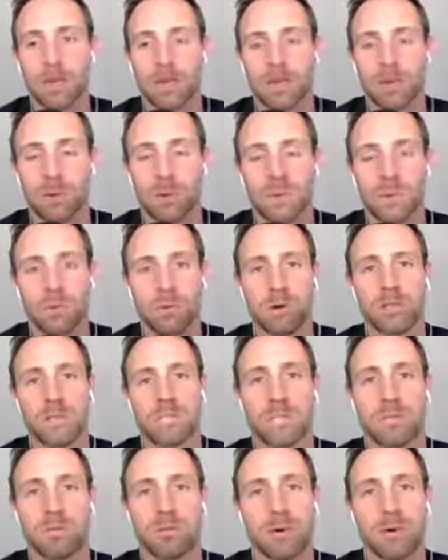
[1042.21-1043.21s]
So, what's
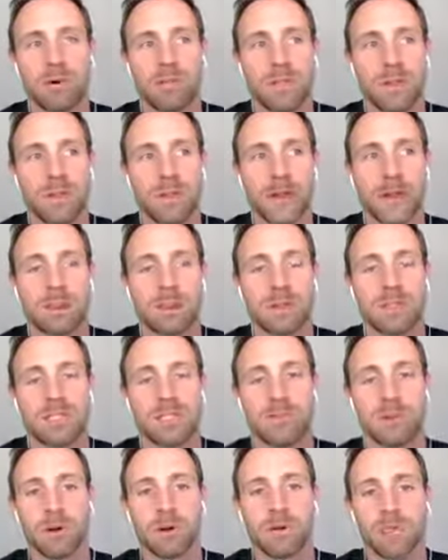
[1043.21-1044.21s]
the approach on that? What's
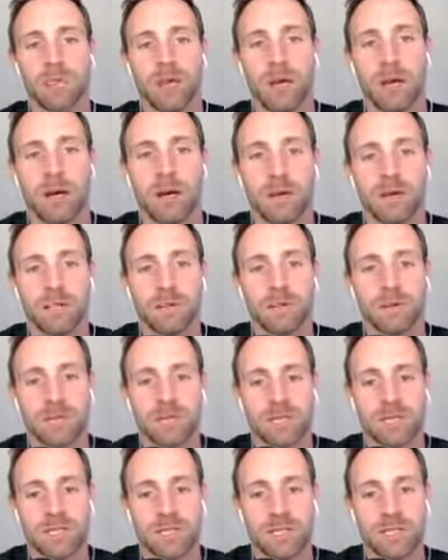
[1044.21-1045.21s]
the pros and cons
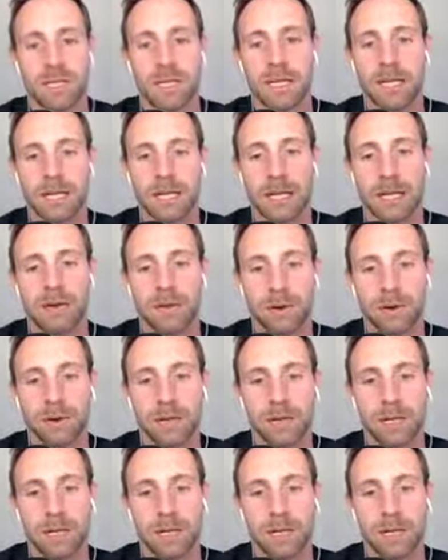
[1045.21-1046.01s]
versus just getting out there,